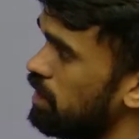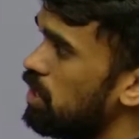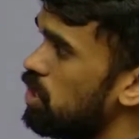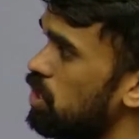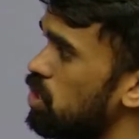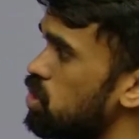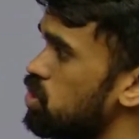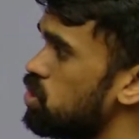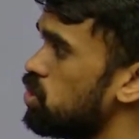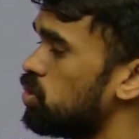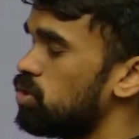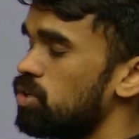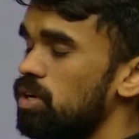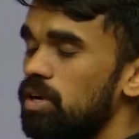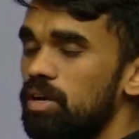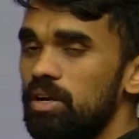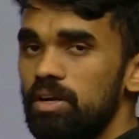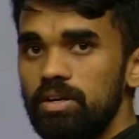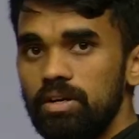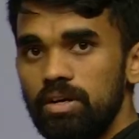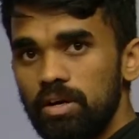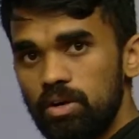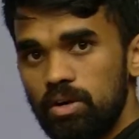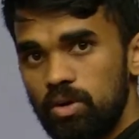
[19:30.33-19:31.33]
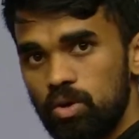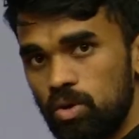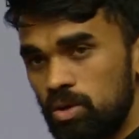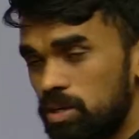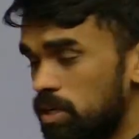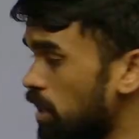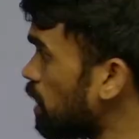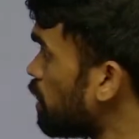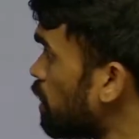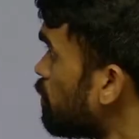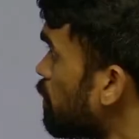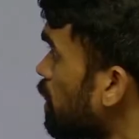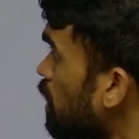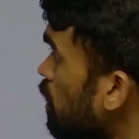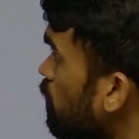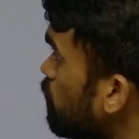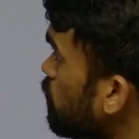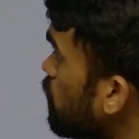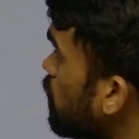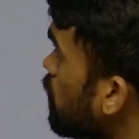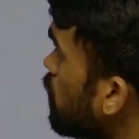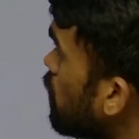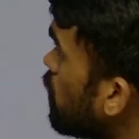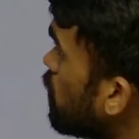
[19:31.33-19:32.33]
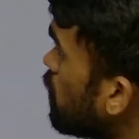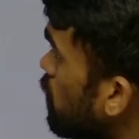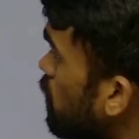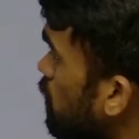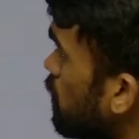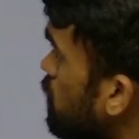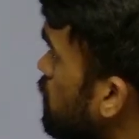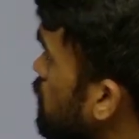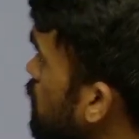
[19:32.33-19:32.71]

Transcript: So total number of, see,